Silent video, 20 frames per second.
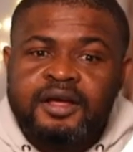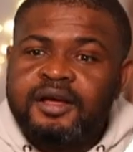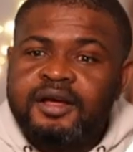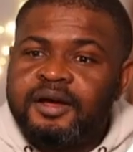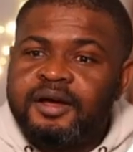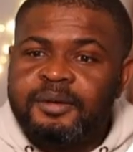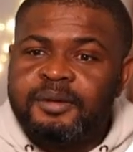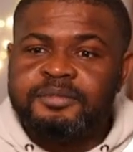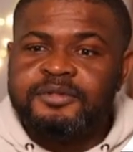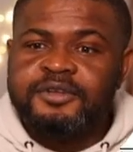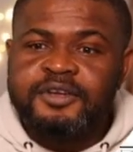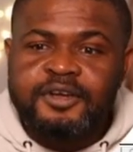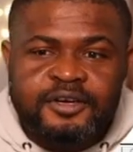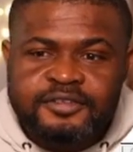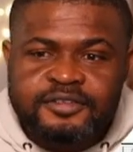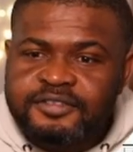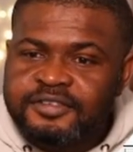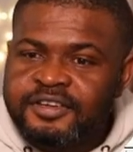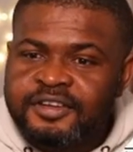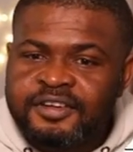
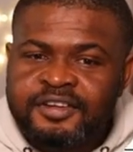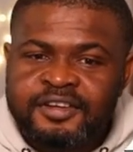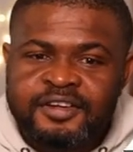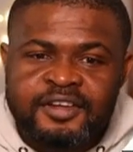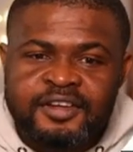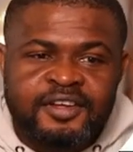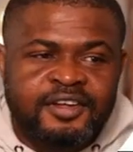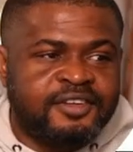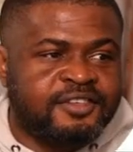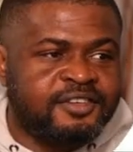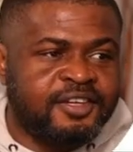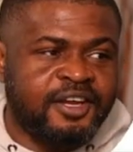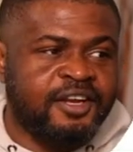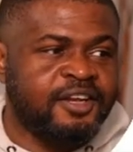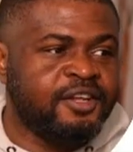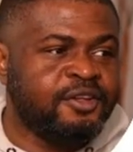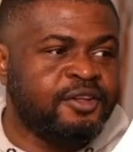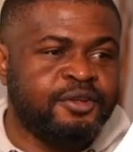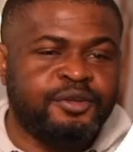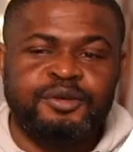Not
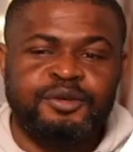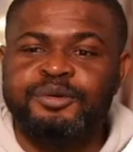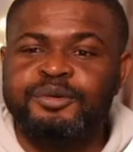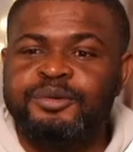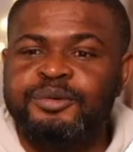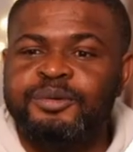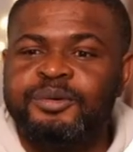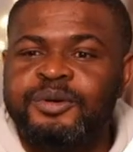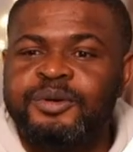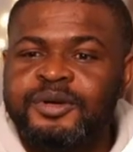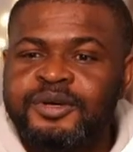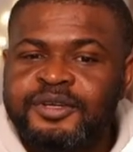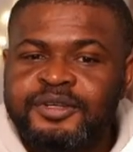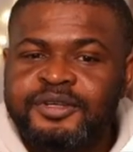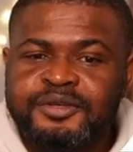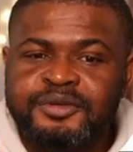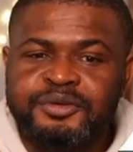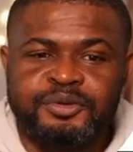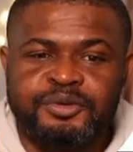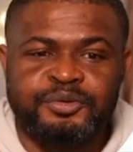telling you
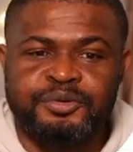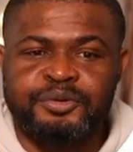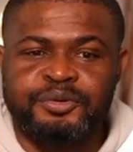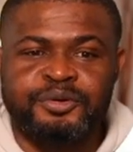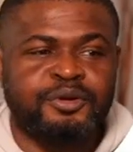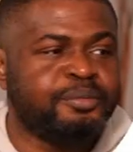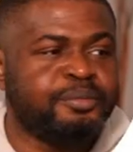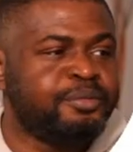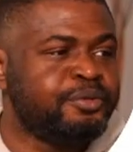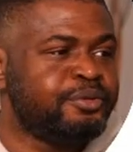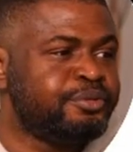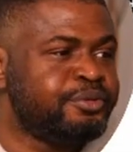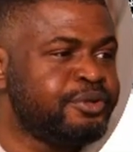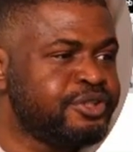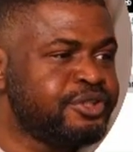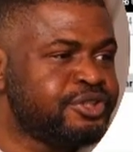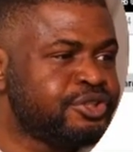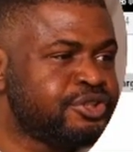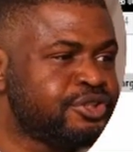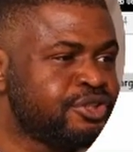you're gonna be
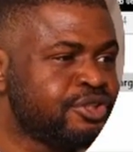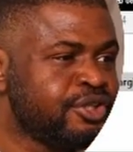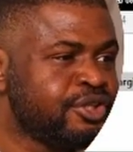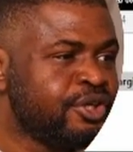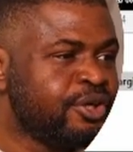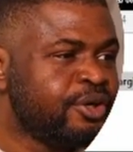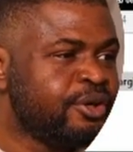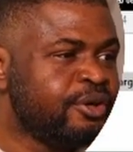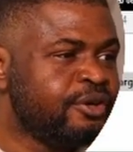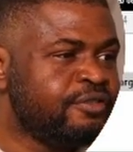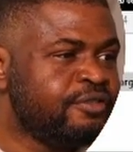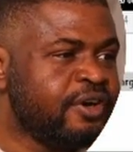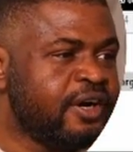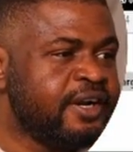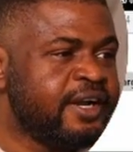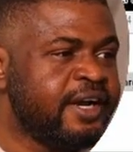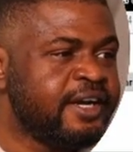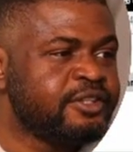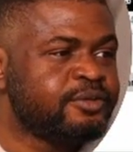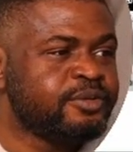rich
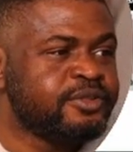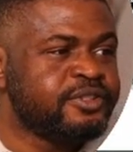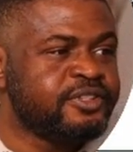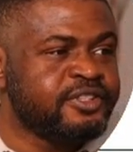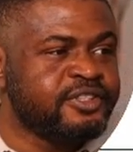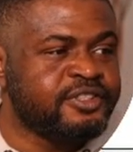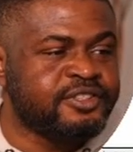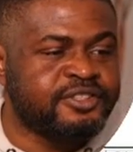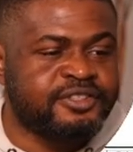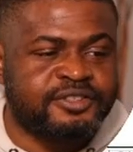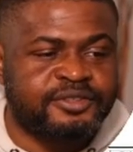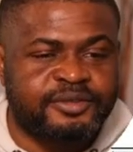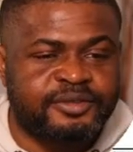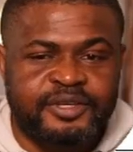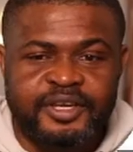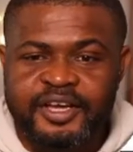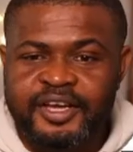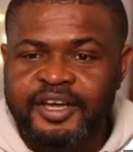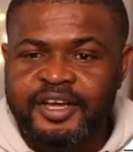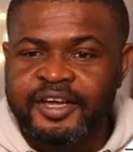overnight with this,
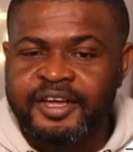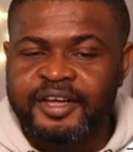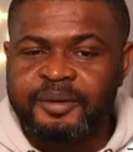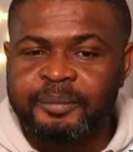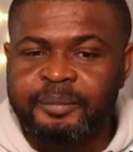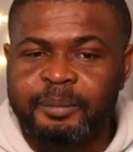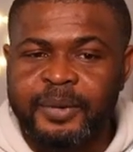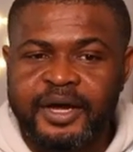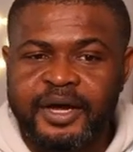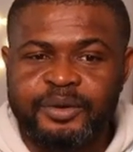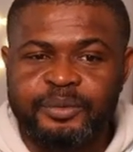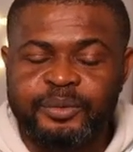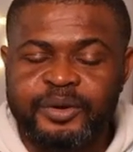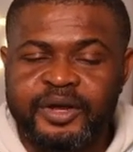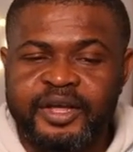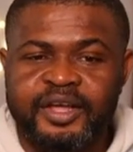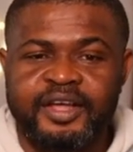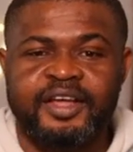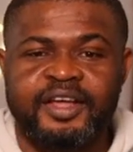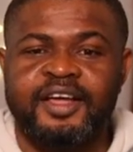okay? By the
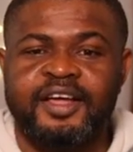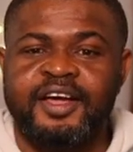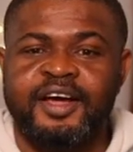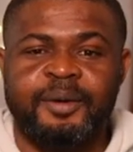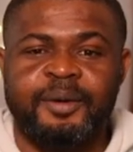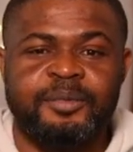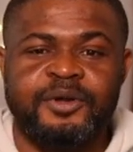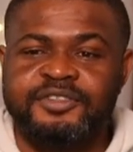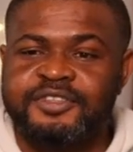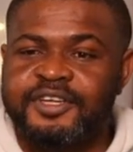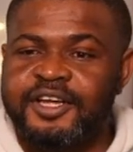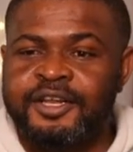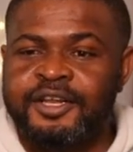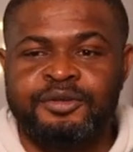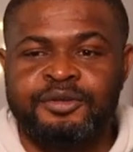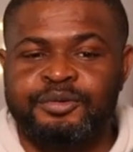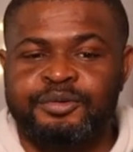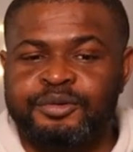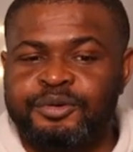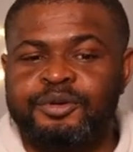way, I'm not telling you
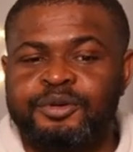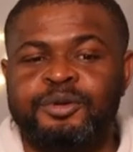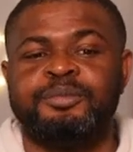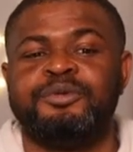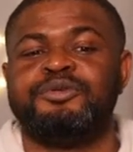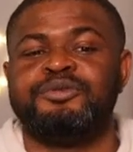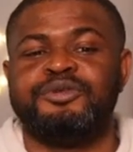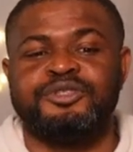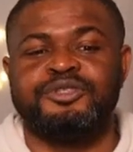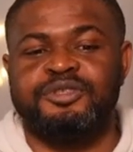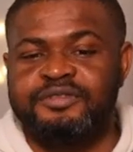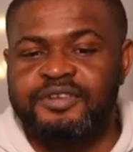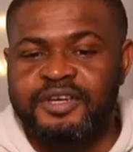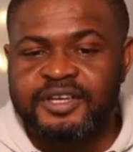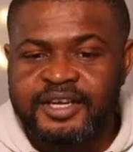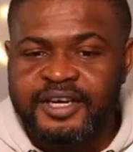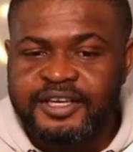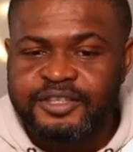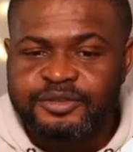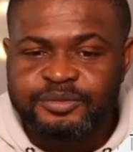you're gonna be rich
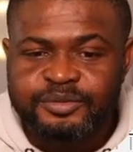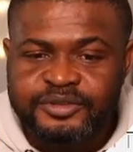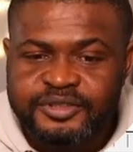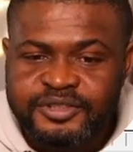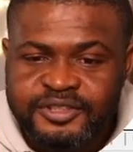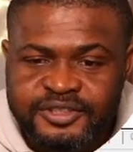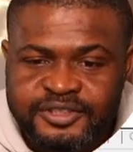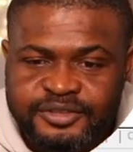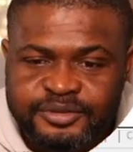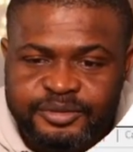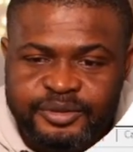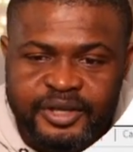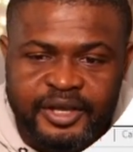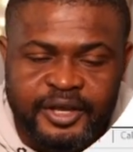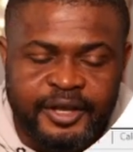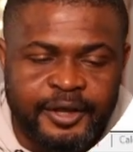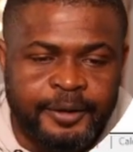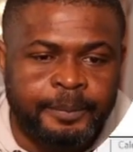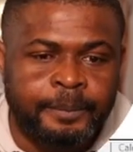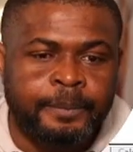overnight with this,
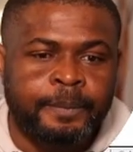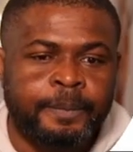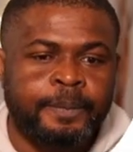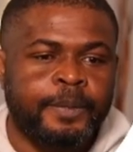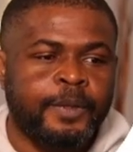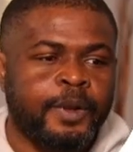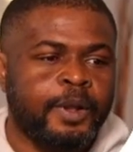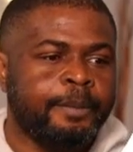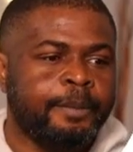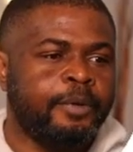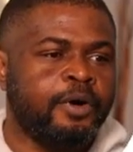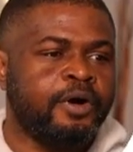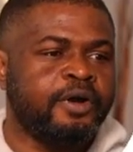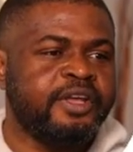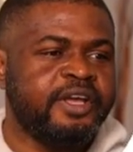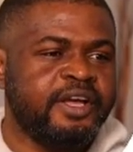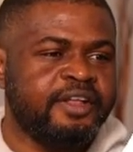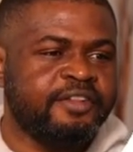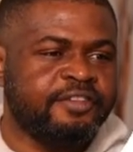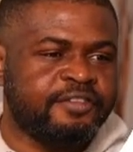okay? But
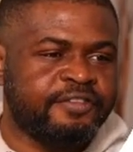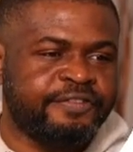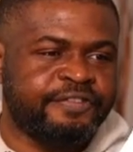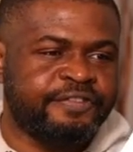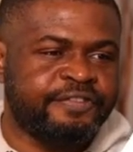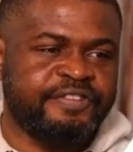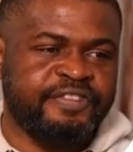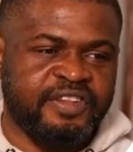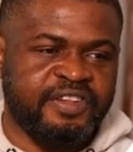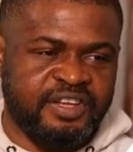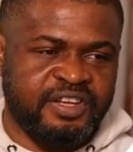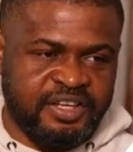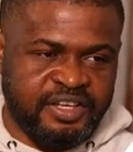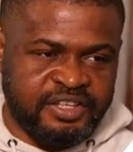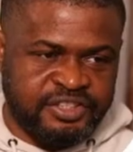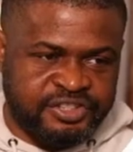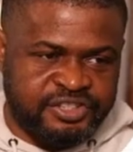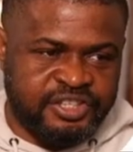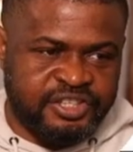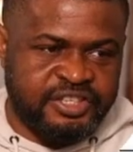yeah, it's a
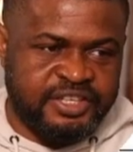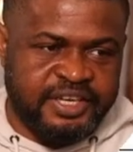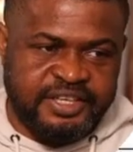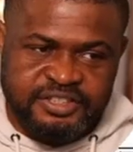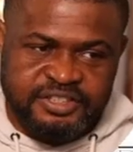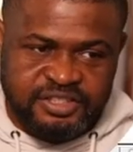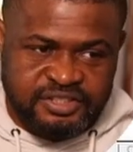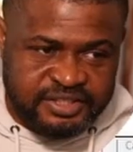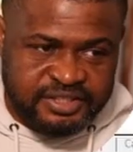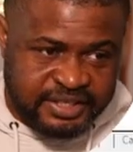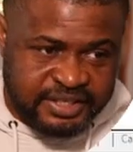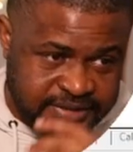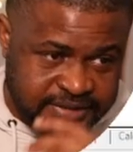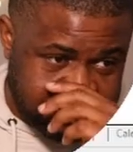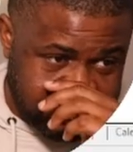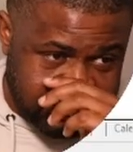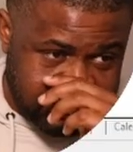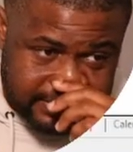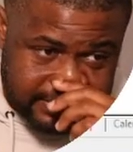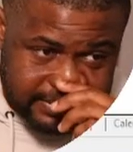trade that just
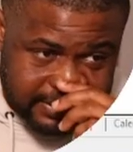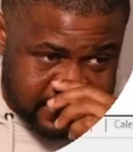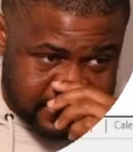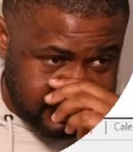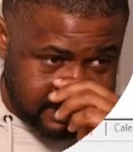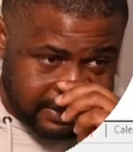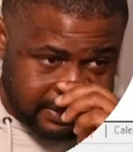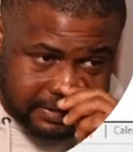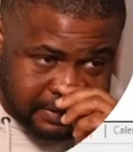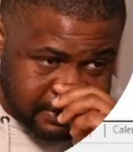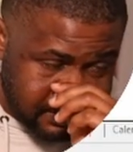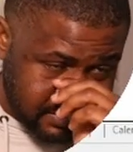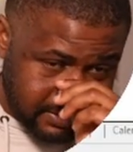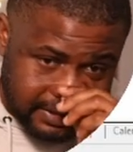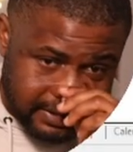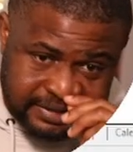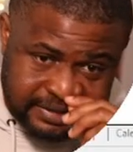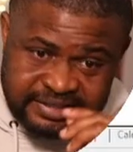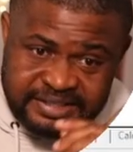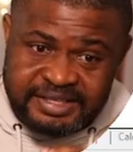entered like I
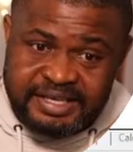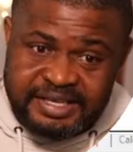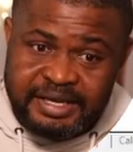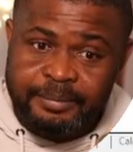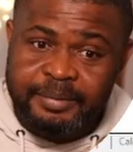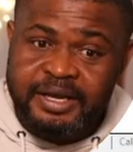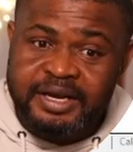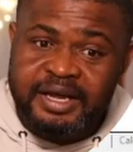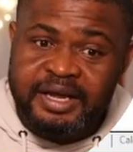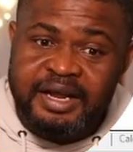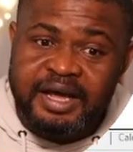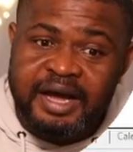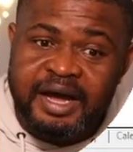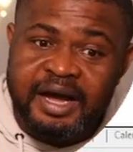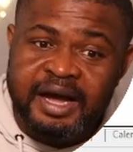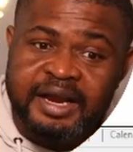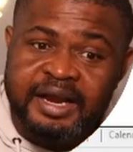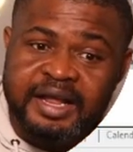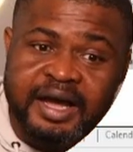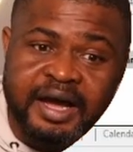think about
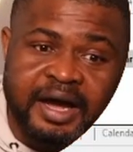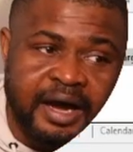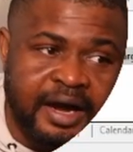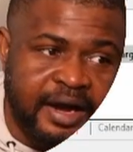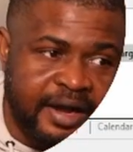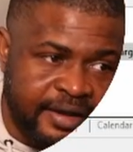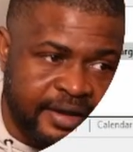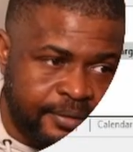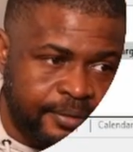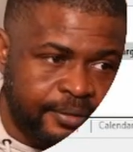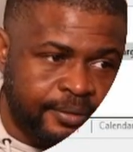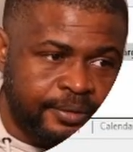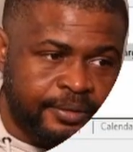an hour ago.